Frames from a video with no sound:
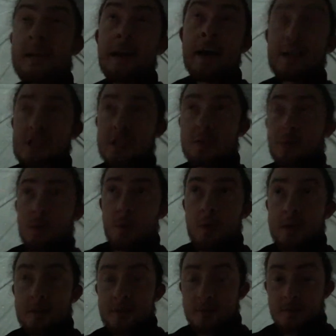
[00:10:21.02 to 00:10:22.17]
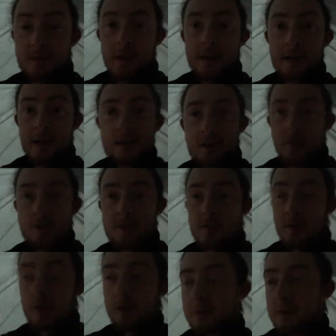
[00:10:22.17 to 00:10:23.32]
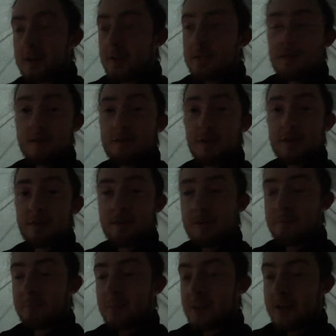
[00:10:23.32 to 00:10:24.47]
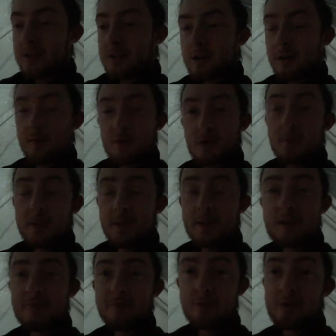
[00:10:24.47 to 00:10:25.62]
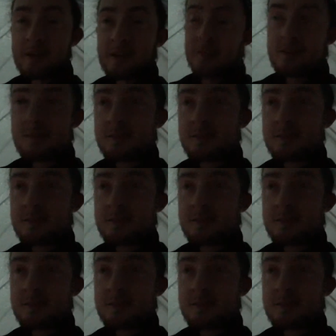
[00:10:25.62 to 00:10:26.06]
actually with the wind and all the snow. It's not very fun. So I always go by the comfort ratings,